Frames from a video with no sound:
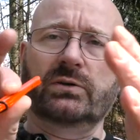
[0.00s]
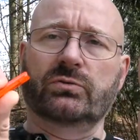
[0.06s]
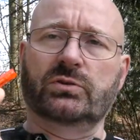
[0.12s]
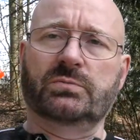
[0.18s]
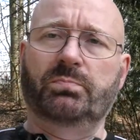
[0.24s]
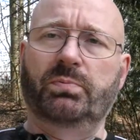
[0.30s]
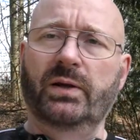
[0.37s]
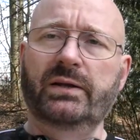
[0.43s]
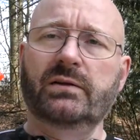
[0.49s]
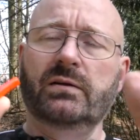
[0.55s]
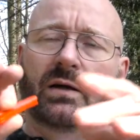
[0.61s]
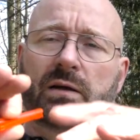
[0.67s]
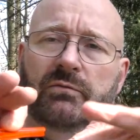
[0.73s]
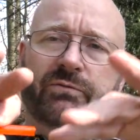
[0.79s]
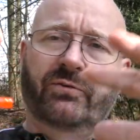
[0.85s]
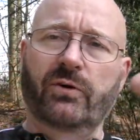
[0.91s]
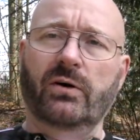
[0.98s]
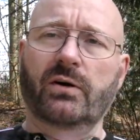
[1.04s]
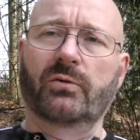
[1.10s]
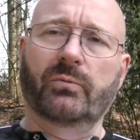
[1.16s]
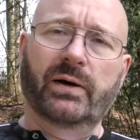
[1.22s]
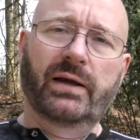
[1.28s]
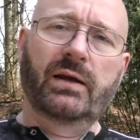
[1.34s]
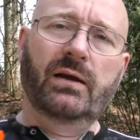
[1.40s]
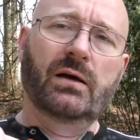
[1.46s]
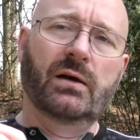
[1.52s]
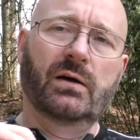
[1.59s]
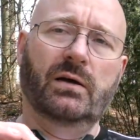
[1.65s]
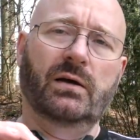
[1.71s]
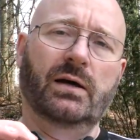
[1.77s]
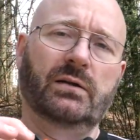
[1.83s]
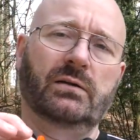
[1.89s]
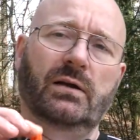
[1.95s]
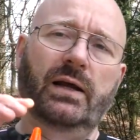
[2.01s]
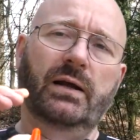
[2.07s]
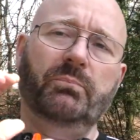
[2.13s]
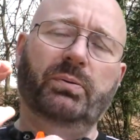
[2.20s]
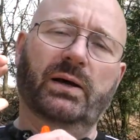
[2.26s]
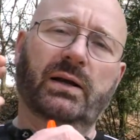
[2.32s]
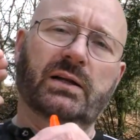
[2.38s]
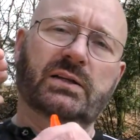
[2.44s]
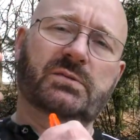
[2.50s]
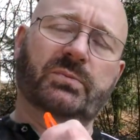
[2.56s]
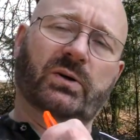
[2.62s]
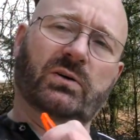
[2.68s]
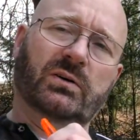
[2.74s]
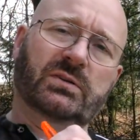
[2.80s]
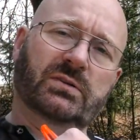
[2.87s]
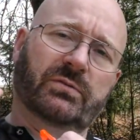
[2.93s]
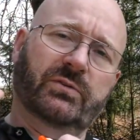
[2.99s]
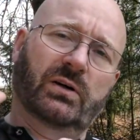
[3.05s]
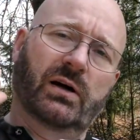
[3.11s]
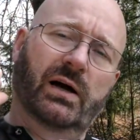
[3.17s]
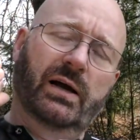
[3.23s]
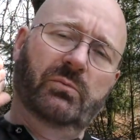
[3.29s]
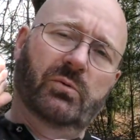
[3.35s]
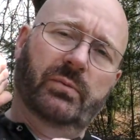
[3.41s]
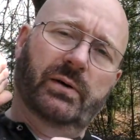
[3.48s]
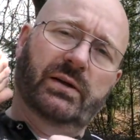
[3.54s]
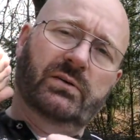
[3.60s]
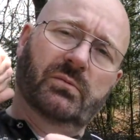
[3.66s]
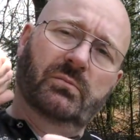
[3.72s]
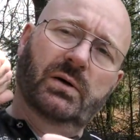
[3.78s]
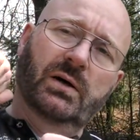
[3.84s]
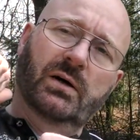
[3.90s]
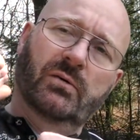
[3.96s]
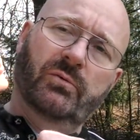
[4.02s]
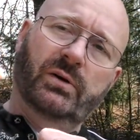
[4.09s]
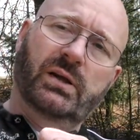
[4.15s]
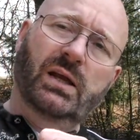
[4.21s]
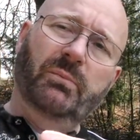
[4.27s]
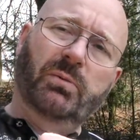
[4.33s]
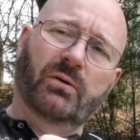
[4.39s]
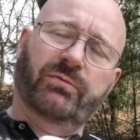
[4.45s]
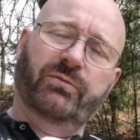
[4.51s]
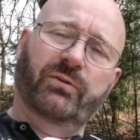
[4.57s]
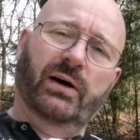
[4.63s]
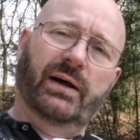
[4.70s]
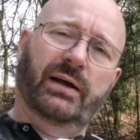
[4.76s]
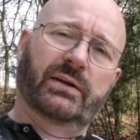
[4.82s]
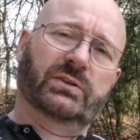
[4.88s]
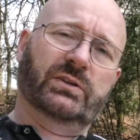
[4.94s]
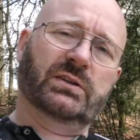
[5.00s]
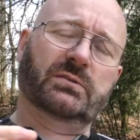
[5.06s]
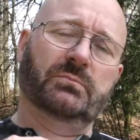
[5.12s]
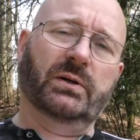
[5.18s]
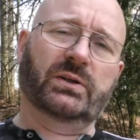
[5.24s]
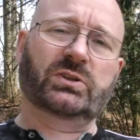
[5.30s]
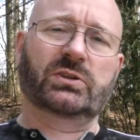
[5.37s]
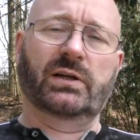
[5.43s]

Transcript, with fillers: to split and fall away, and the lead pellets, because of their high momentum, will keep on flying, just much